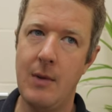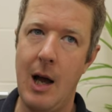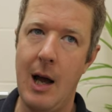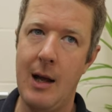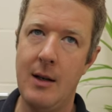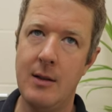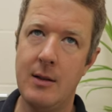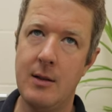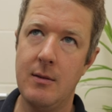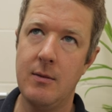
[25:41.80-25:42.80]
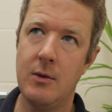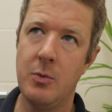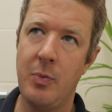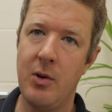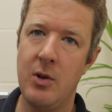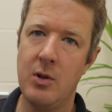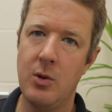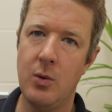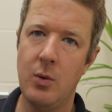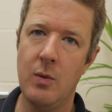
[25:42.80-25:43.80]
and
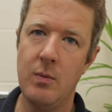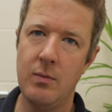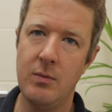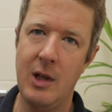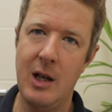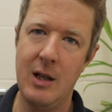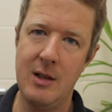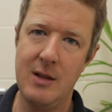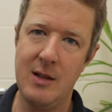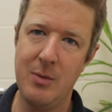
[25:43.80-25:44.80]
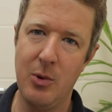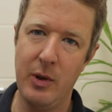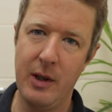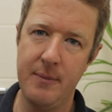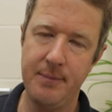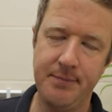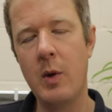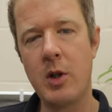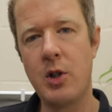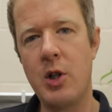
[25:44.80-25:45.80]
spiritual needs this morning,
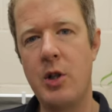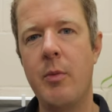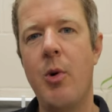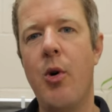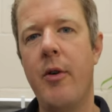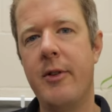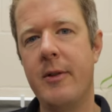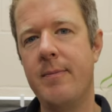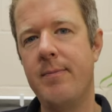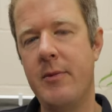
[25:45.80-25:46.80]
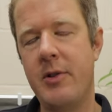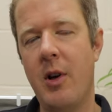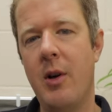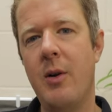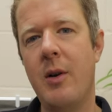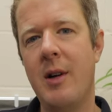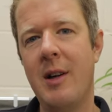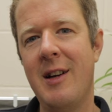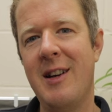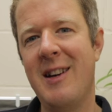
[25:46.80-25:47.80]
which I should do more often. So
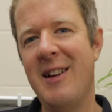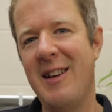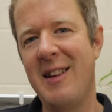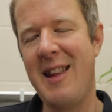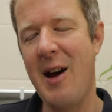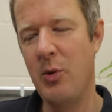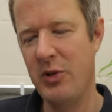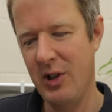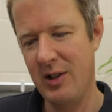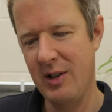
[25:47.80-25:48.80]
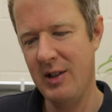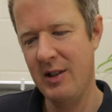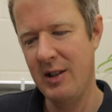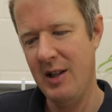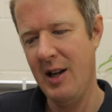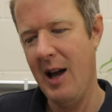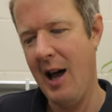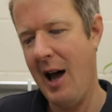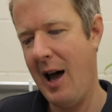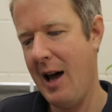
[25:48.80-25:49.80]
that was good.
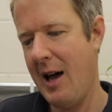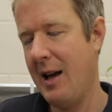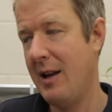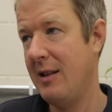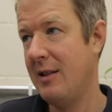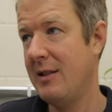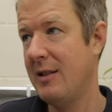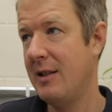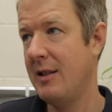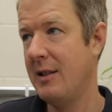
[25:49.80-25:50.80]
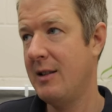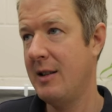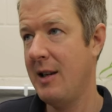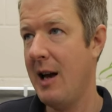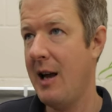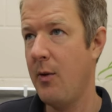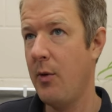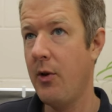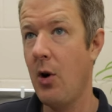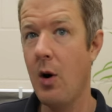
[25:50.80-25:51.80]
And today
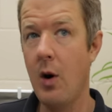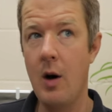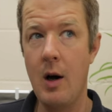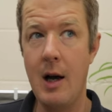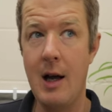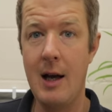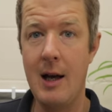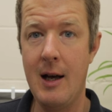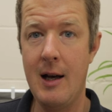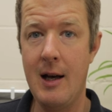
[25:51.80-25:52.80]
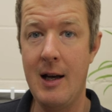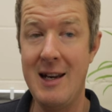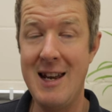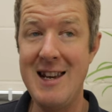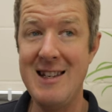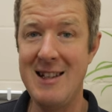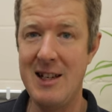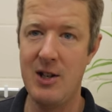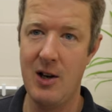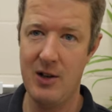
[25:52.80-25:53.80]
we've got an
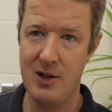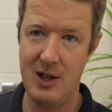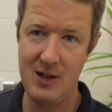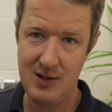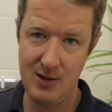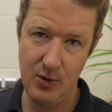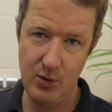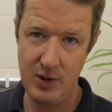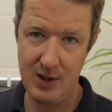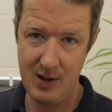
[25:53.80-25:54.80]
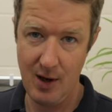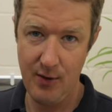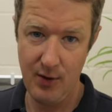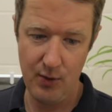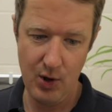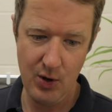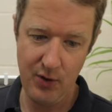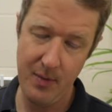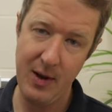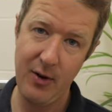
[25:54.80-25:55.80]
easy charger installed just over the road
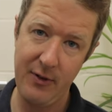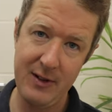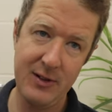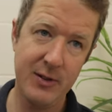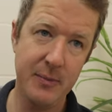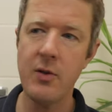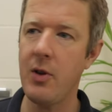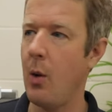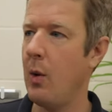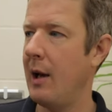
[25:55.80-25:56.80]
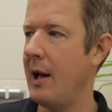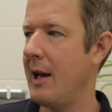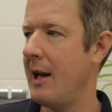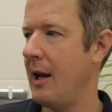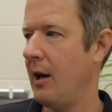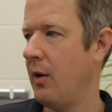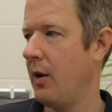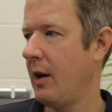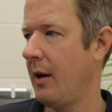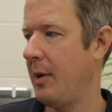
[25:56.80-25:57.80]
from the office. So Lee and
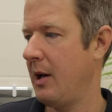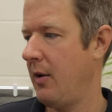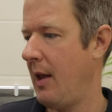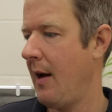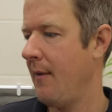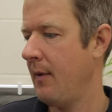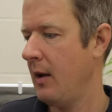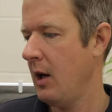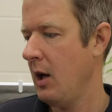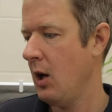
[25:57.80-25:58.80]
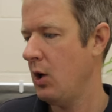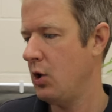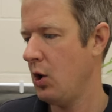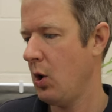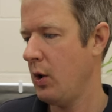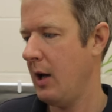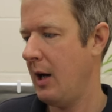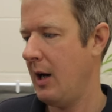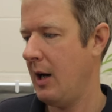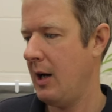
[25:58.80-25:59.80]
Luke are going to be doing that. John
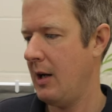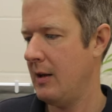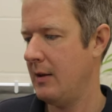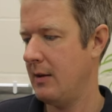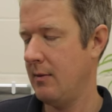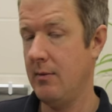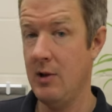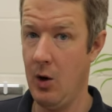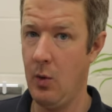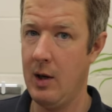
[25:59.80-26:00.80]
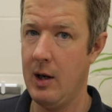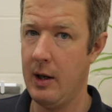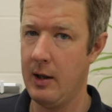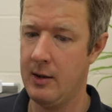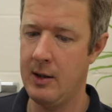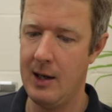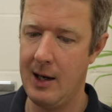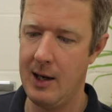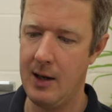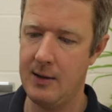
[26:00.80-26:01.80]
is no work
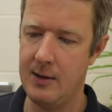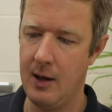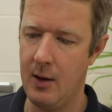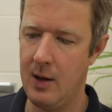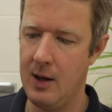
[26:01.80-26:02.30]
today, so